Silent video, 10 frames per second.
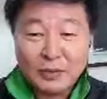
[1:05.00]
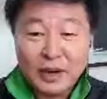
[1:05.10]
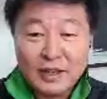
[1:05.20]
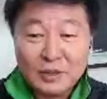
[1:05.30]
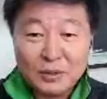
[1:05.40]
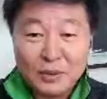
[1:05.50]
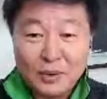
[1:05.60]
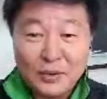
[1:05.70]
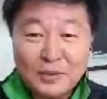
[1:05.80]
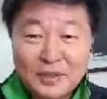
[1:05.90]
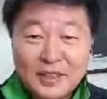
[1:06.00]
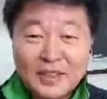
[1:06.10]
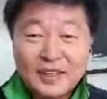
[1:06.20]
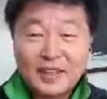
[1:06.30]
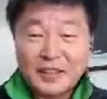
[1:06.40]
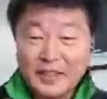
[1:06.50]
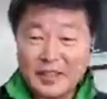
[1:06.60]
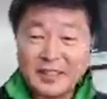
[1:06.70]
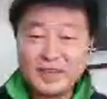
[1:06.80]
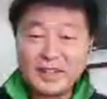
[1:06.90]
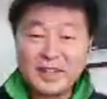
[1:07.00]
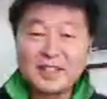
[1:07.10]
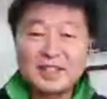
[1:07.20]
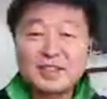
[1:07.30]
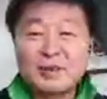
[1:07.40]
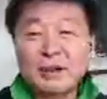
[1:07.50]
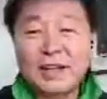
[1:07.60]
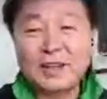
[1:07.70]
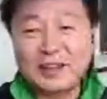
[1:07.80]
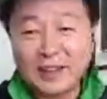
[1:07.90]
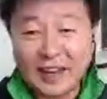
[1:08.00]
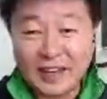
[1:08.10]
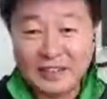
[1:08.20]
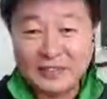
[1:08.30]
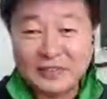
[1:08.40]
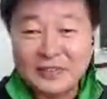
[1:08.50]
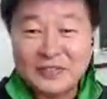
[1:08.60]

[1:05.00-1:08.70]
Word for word: very strong in this Prior times.